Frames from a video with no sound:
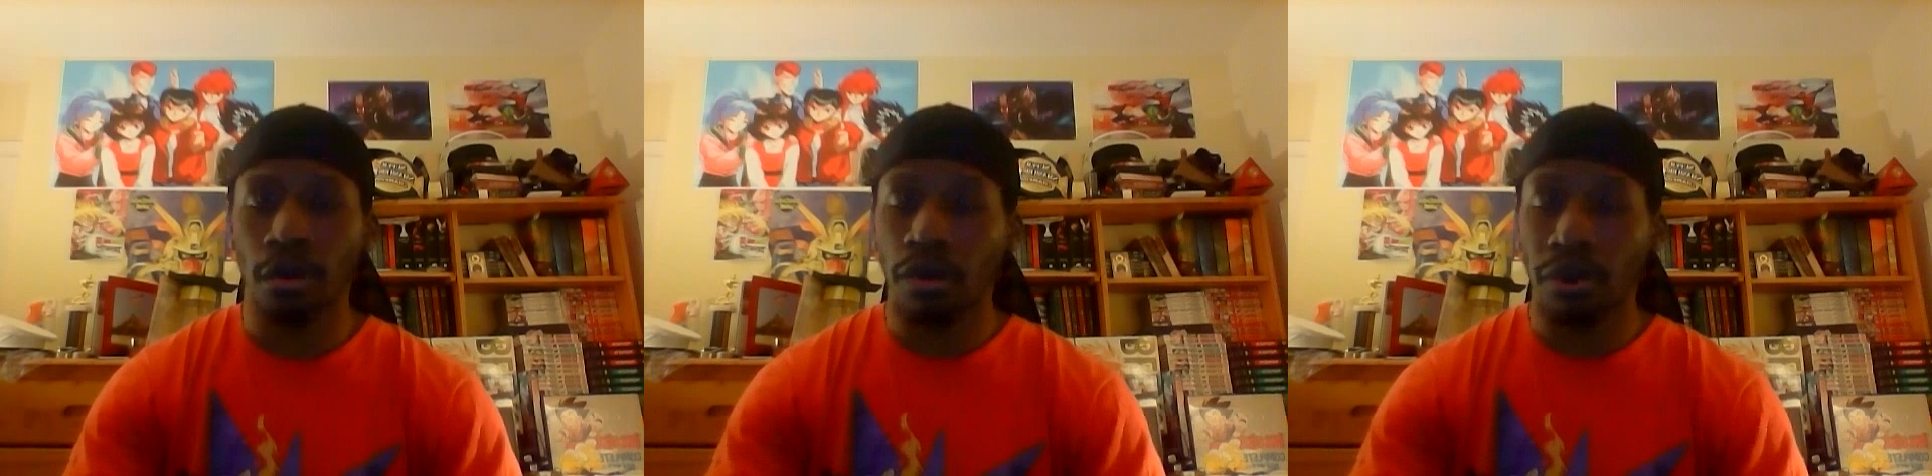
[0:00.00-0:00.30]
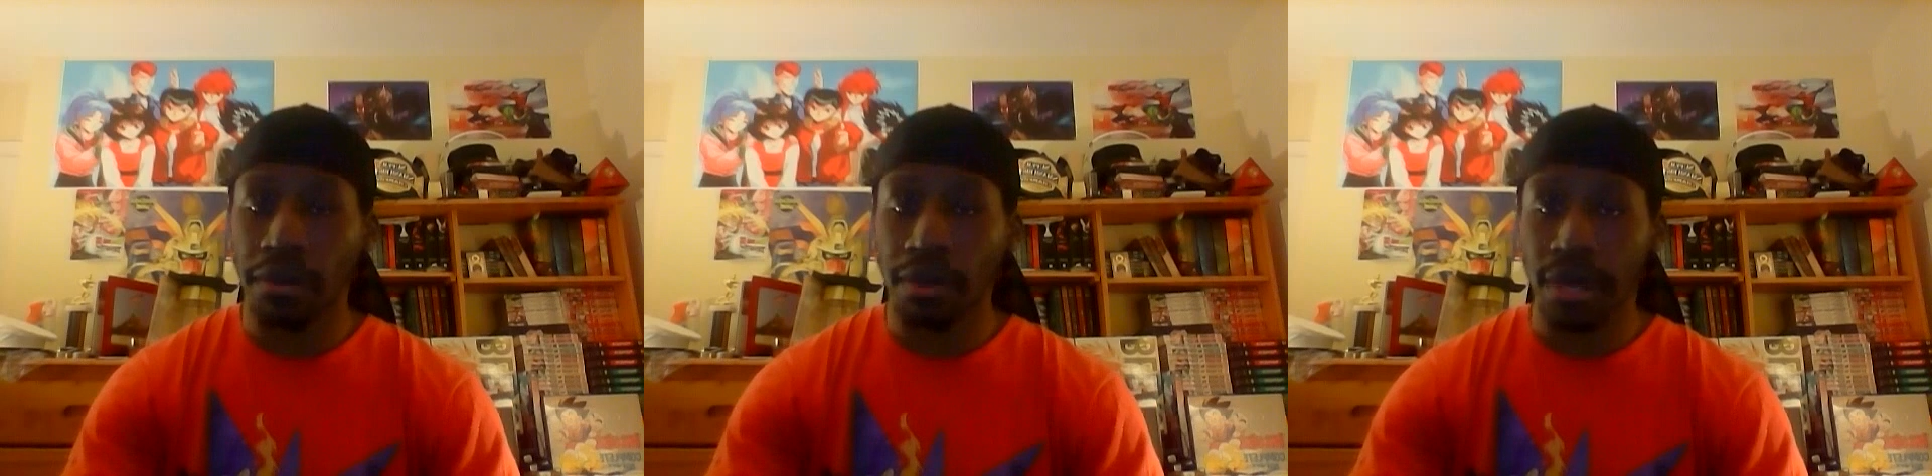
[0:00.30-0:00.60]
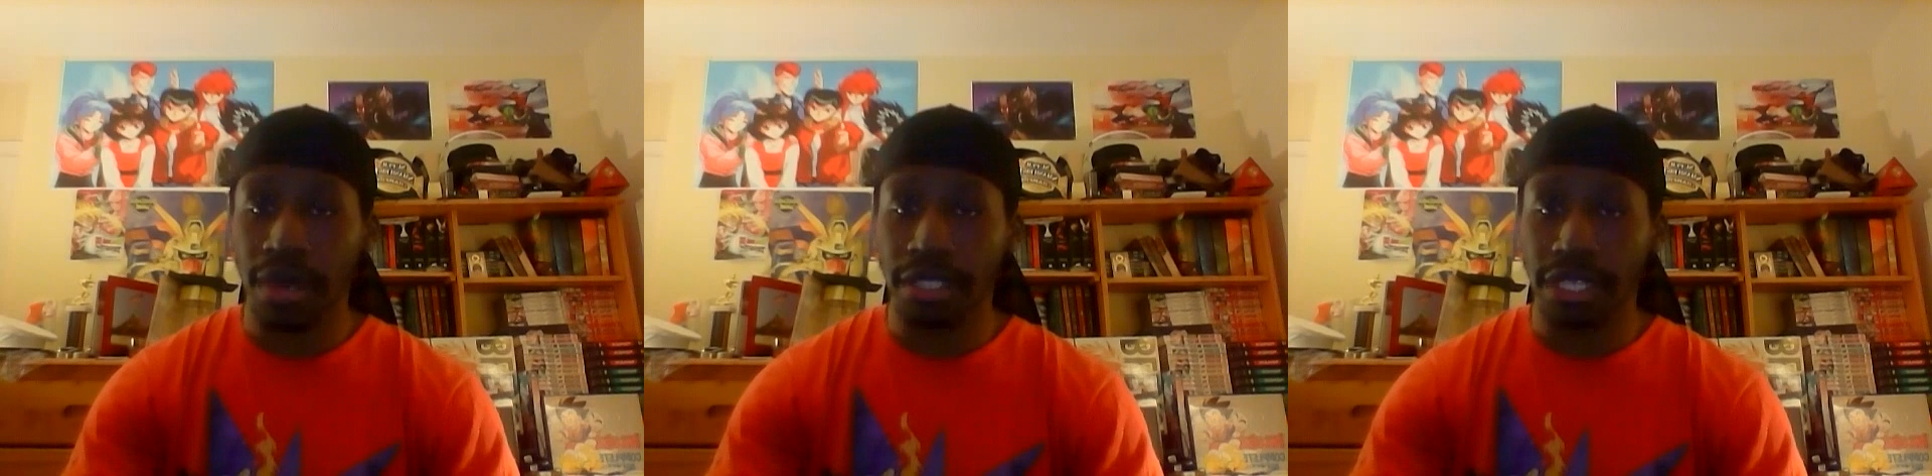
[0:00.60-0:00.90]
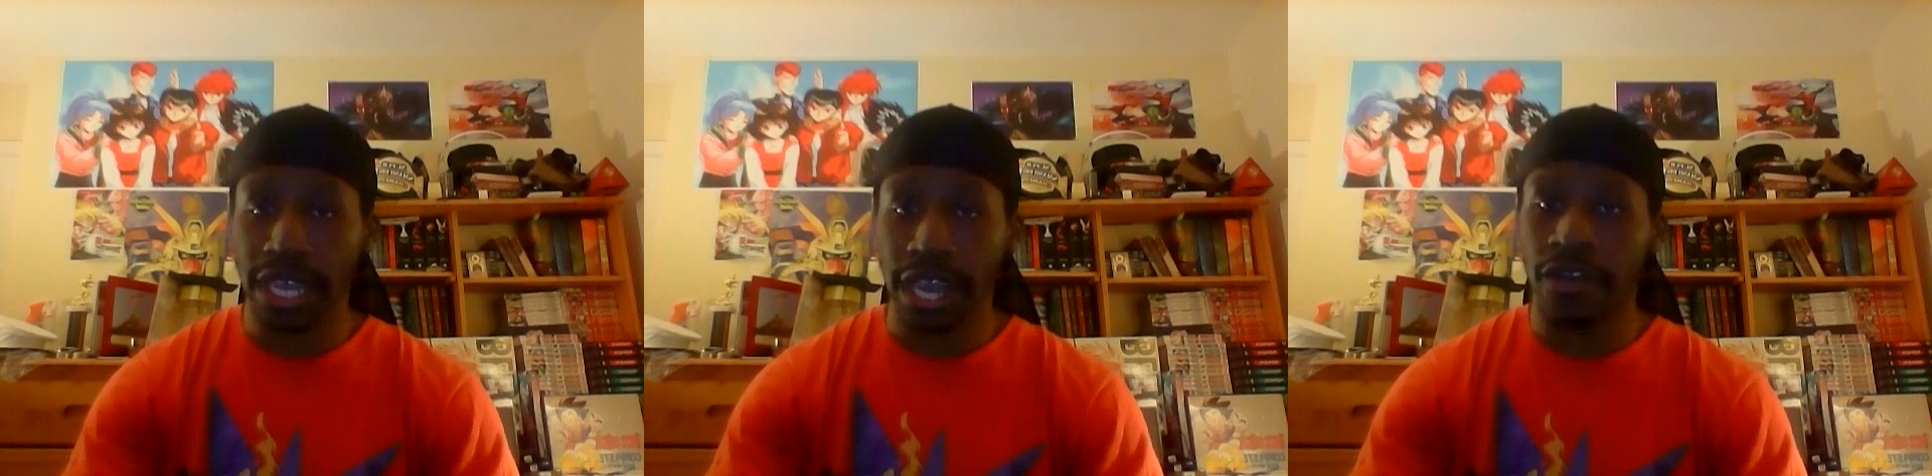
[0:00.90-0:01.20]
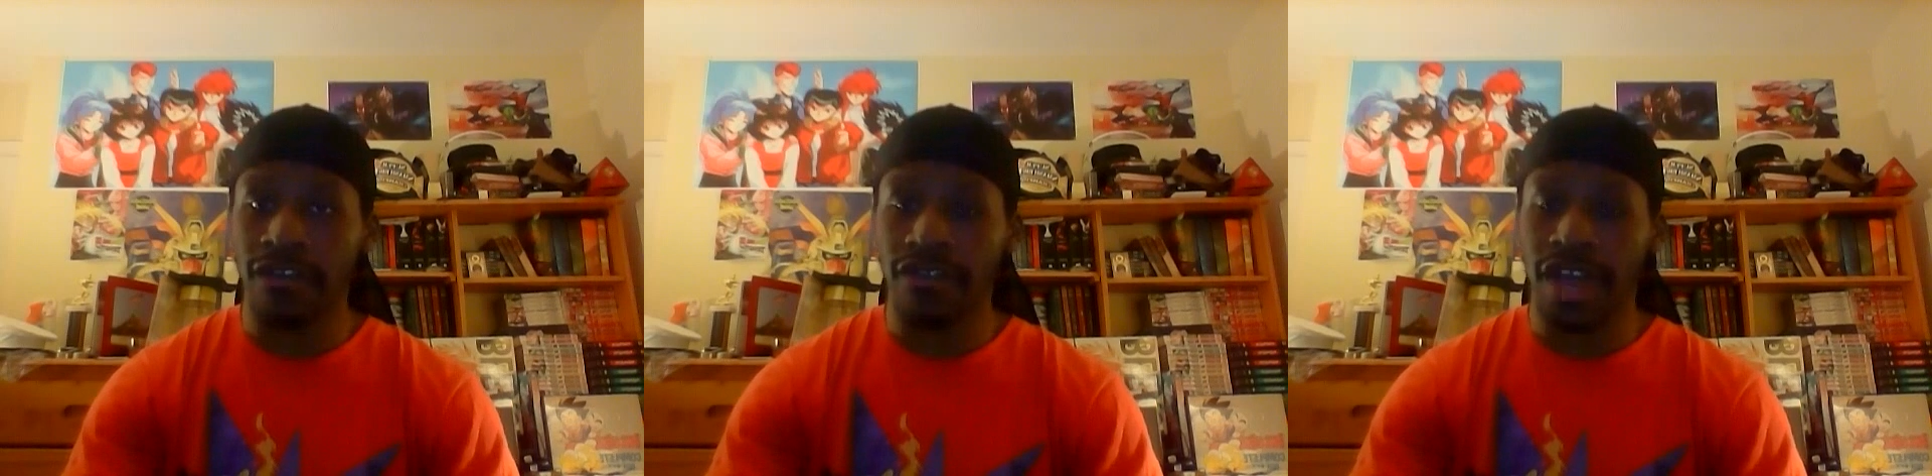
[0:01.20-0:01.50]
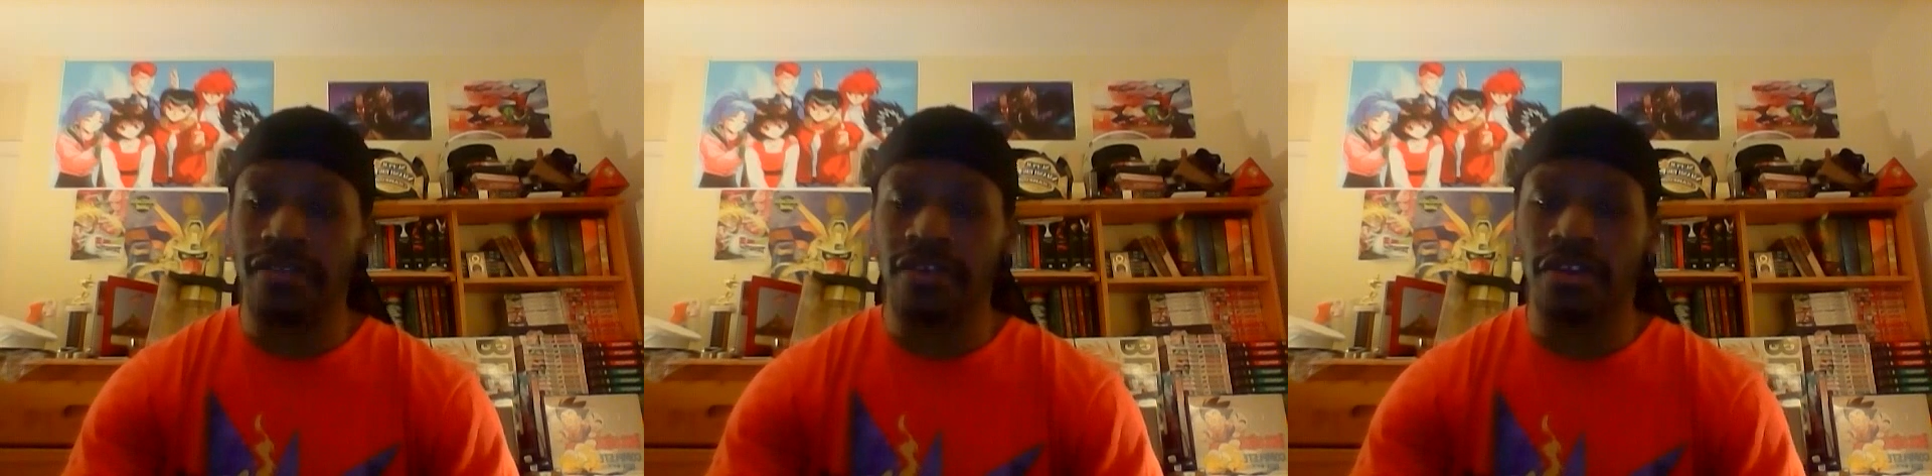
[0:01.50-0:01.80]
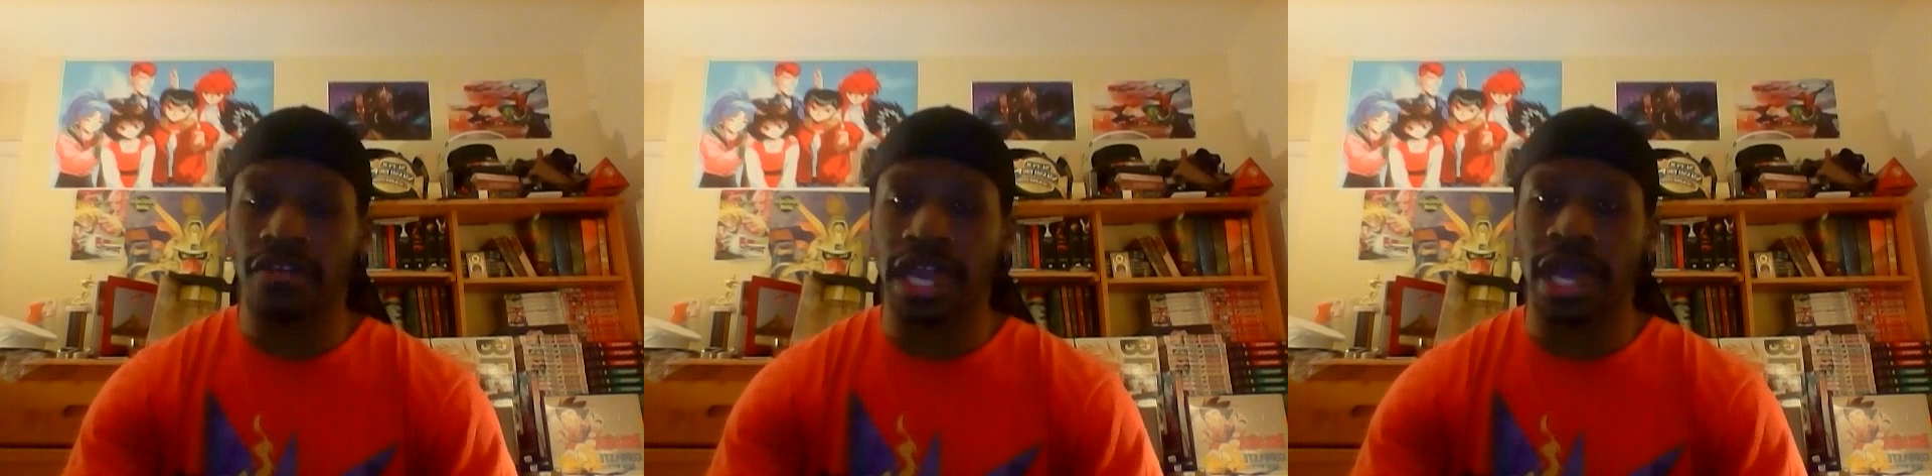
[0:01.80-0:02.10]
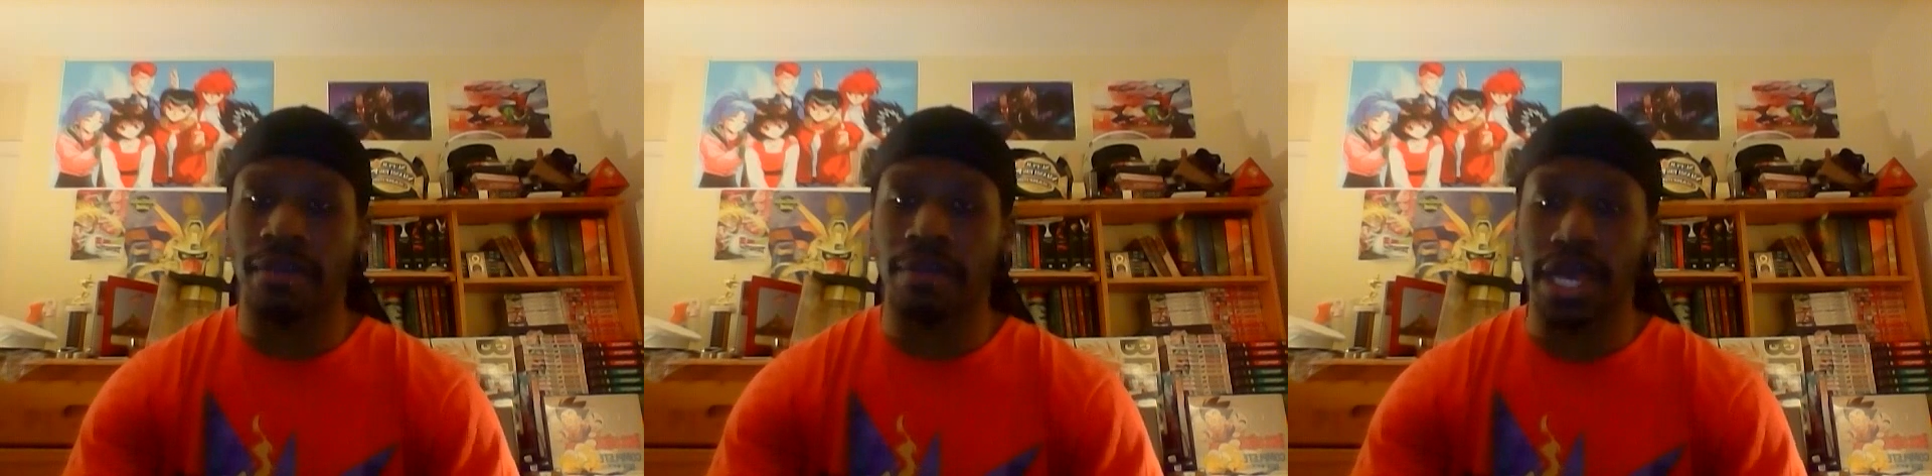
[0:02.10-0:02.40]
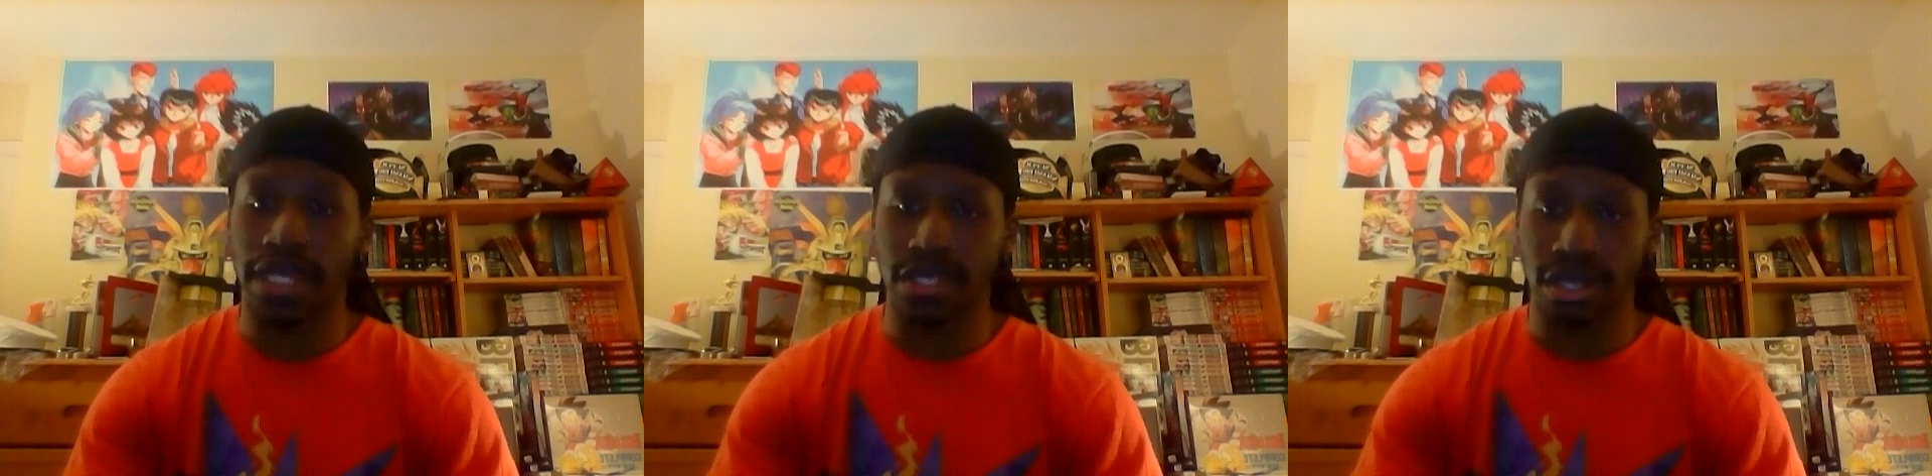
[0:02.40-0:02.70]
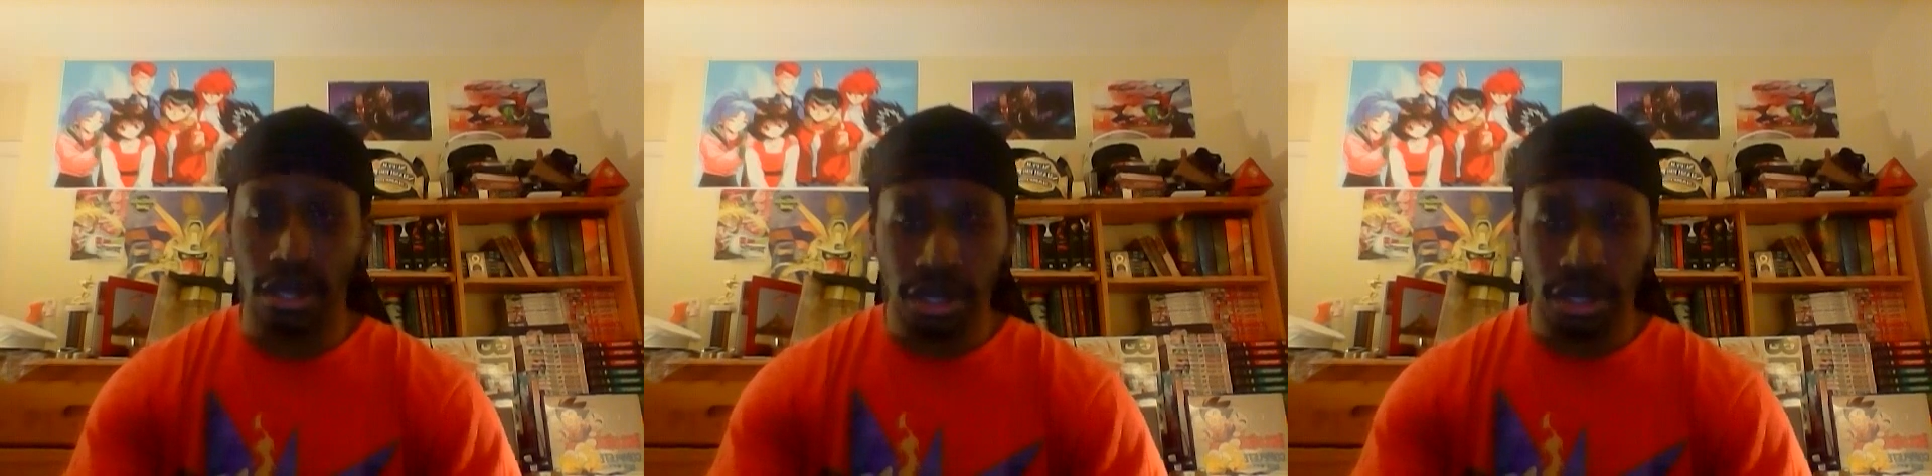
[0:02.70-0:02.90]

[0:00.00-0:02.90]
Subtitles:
We'll probably be able to gather 500 at best.